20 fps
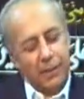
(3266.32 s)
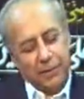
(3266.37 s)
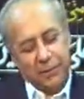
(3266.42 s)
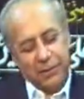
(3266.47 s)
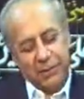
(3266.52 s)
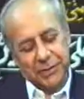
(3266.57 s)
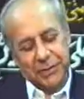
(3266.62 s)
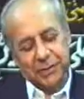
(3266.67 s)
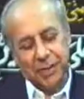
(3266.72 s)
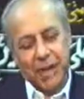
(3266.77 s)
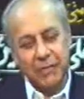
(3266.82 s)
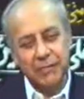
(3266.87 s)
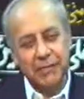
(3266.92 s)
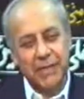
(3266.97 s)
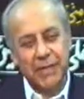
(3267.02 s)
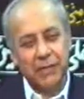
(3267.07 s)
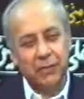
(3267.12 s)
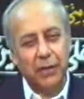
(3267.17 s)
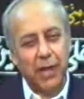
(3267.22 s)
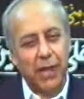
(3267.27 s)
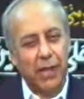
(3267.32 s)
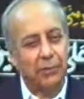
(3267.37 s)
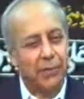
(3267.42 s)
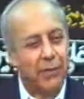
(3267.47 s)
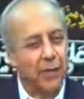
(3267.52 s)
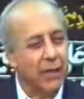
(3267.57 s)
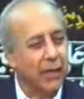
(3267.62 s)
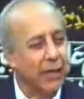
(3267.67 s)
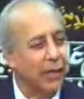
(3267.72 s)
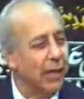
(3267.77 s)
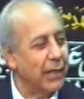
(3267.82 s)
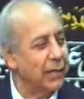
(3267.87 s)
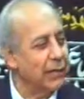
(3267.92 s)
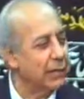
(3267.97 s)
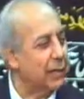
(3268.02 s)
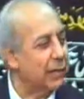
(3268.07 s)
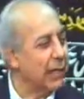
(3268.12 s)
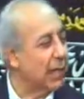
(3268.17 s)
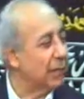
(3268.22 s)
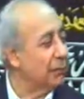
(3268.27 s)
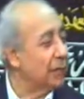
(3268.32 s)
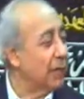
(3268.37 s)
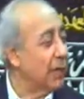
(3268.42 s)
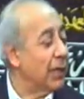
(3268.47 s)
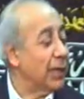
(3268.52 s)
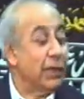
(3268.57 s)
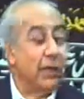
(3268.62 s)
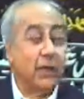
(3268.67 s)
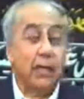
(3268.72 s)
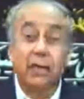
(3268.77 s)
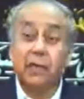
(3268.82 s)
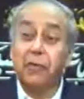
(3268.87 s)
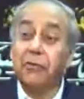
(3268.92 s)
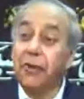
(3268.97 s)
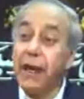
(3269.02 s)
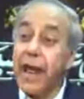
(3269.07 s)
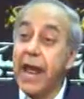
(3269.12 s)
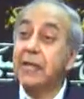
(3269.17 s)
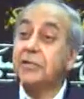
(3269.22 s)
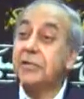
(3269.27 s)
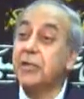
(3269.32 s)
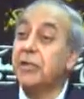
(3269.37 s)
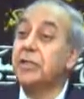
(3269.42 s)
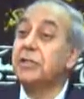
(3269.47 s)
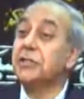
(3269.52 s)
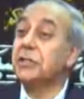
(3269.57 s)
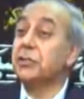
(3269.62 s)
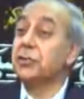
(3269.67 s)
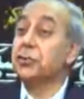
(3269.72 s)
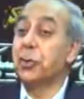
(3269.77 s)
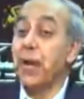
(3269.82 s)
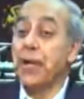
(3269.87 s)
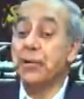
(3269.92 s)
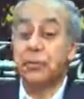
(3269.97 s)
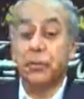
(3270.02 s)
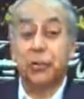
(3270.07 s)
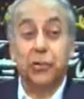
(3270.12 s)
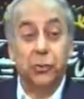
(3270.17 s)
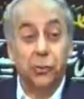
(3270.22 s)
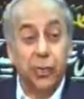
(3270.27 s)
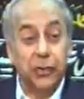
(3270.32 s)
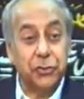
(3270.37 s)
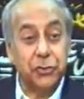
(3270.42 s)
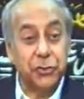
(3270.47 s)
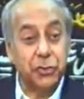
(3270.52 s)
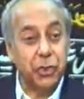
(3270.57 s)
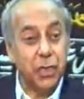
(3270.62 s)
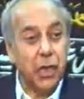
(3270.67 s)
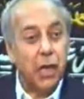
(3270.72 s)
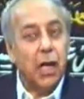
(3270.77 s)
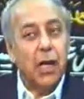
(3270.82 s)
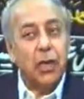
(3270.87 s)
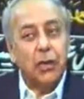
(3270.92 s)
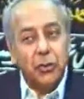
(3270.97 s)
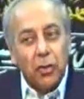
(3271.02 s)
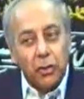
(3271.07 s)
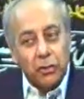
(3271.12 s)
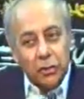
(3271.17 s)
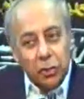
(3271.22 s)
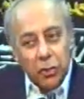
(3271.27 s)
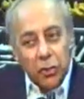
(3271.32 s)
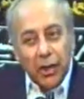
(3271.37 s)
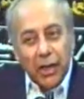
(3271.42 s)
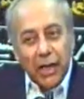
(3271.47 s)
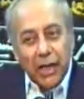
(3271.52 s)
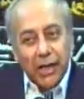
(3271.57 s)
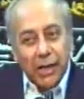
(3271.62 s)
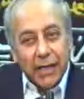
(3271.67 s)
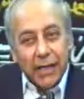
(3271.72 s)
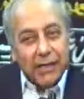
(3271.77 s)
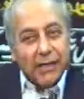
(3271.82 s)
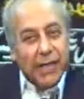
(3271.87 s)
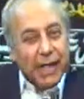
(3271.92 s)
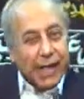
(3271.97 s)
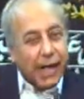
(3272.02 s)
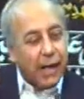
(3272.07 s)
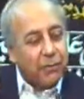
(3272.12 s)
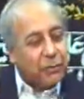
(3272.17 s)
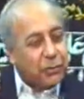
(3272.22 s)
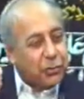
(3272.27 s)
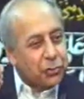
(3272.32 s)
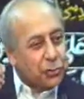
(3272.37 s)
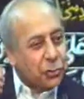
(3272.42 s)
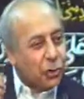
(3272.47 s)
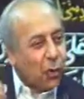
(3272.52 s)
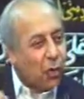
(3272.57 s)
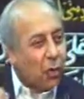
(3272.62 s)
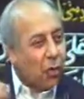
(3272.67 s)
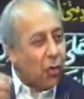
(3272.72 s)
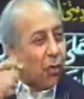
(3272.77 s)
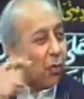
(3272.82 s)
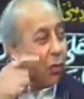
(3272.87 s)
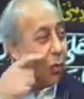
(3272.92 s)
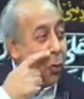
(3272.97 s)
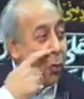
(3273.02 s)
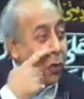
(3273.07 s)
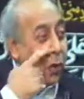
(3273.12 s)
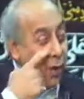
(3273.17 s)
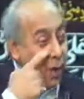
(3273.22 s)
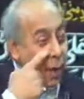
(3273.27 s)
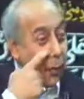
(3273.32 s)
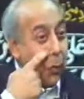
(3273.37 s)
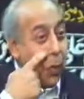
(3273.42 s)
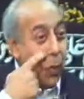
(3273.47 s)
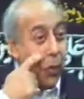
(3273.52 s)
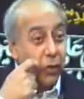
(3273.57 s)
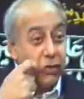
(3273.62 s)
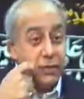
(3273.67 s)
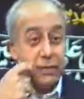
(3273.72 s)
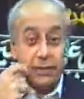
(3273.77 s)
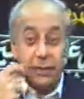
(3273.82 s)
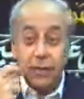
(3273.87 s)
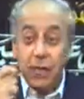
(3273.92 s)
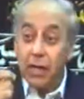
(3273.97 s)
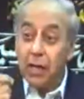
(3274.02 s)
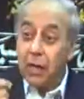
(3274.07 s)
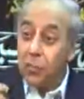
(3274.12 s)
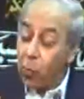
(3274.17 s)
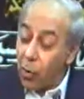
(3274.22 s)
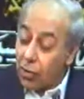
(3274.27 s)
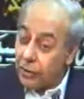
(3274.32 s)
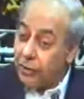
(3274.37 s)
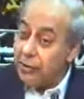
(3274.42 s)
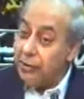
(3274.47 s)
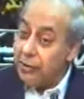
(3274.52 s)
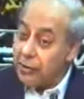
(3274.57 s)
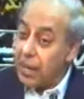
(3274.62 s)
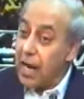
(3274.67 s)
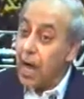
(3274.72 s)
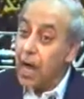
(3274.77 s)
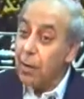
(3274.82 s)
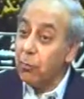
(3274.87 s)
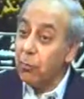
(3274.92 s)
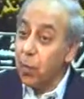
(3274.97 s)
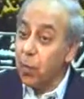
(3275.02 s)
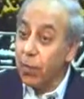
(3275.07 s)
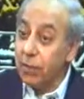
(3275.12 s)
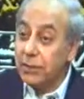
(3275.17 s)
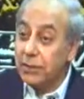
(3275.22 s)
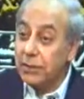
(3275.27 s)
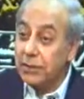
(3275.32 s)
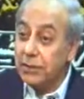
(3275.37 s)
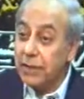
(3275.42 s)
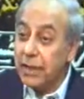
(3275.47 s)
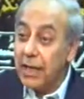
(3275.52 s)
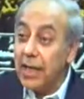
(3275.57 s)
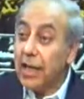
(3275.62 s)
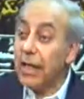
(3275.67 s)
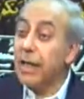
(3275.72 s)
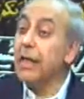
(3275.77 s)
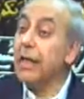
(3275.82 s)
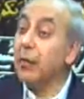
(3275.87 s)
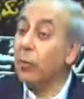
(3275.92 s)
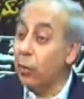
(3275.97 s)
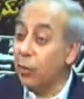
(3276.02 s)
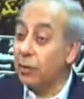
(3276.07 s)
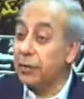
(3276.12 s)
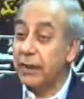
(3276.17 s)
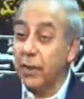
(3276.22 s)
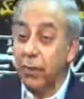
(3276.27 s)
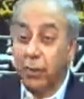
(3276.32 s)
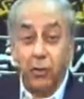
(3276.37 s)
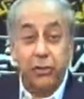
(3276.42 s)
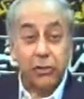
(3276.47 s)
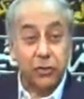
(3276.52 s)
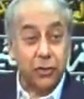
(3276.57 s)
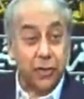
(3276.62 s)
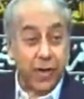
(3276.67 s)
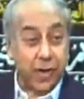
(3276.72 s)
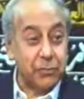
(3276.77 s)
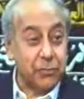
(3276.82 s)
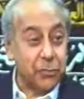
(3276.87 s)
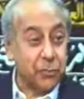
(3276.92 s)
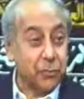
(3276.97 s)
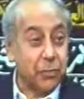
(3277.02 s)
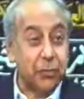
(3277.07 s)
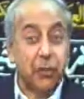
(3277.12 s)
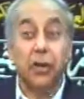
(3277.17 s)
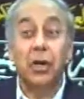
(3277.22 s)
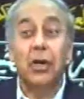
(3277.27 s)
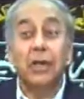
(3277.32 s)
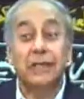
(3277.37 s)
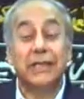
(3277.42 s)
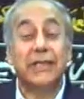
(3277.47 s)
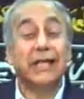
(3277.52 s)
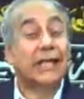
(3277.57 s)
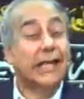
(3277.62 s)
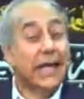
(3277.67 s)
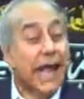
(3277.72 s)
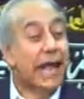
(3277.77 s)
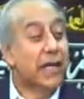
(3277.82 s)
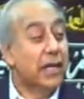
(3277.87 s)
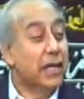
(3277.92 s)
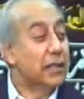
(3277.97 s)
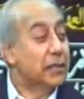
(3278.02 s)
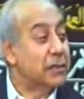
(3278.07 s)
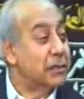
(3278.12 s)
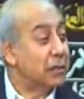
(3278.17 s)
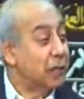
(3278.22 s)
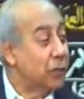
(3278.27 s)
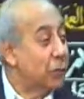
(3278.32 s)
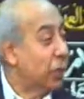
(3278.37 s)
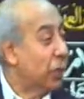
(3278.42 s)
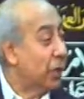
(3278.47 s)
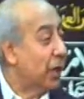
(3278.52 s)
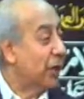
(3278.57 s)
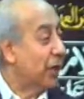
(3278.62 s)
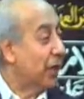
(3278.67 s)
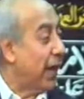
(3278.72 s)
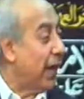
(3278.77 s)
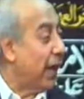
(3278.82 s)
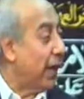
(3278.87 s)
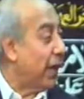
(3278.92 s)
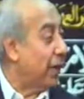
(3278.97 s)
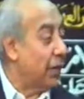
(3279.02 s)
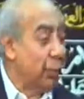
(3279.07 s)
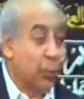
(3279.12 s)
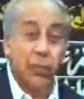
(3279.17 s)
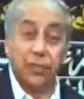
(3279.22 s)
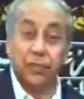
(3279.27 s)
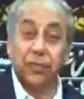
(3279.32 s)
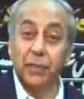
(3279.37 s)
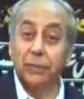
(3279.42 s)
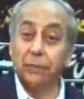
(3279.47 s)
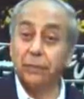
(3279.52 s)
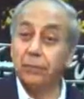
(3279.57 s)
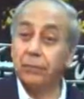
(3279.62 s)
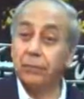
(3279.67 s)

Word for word: But Imam Zainul Abidin alayhi salam created a situation in which not only did they come to know who he was, what Islam was, he all, they also came to know the ladies who were there with them.